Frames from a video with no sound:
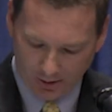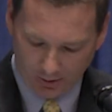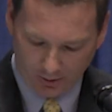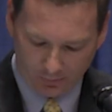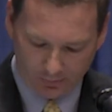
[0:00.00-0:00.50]

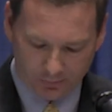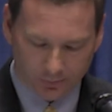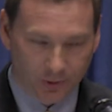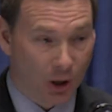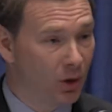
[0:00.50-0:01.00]
uh,
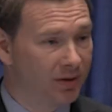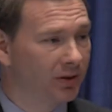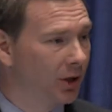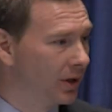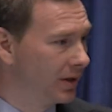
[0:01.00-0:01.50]
no
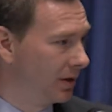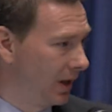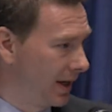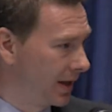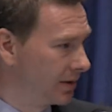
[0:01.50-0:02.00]
inflow into the
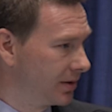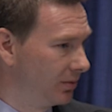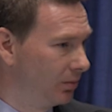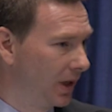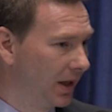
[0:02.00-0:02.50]

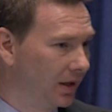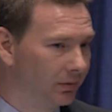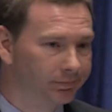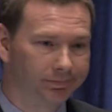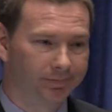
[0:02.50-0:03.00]
lakes,
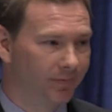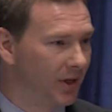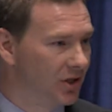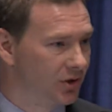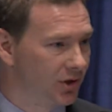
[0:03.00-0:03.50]
meaning
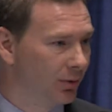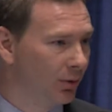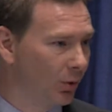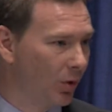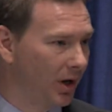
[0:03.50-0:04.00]

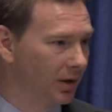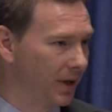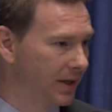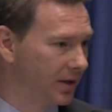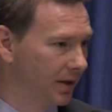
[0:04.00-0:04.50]
zero water
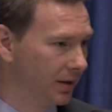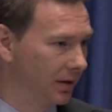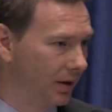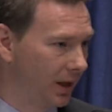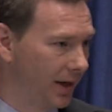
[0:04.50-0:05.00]
makes it
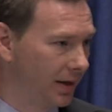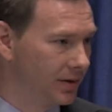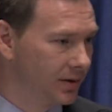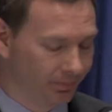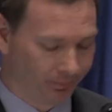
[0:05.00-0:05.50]
into the
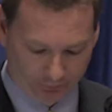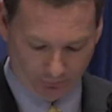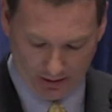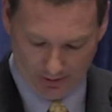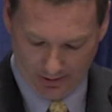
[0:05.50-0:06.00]
lakes.
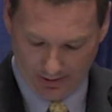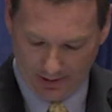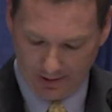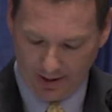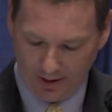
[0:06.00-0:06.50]

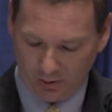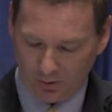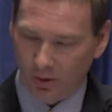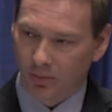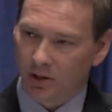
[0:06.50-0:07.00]

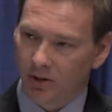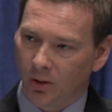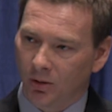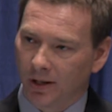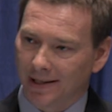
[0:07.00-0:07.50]
Now, we've been
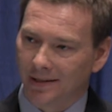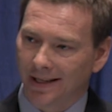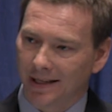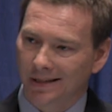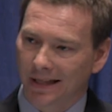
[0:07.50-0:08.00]
told that's
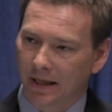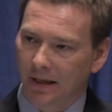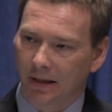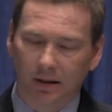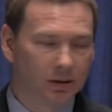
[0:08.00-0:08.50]
less than
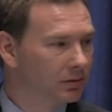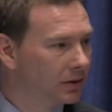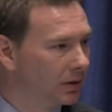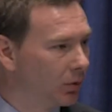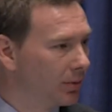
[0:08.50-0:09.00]
a,
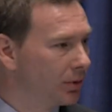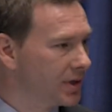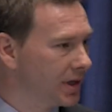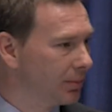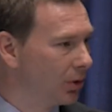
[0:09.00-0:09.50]

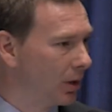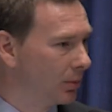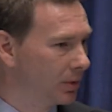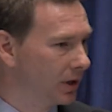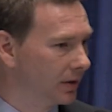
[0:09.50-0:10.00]
1%
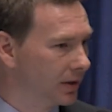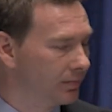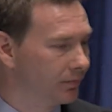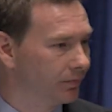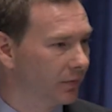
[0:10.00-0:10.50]
probability,
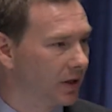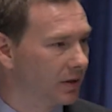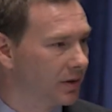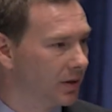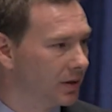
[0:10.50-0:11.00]
a
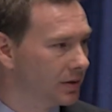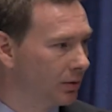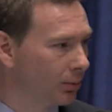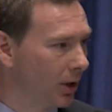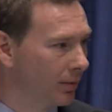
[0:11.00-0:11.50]
uh,
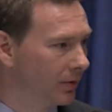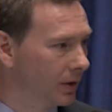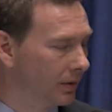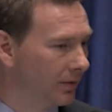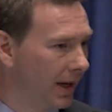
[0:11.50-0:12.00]
statistical
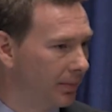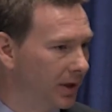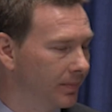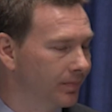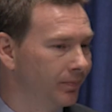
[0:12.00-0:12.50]
probability of happening.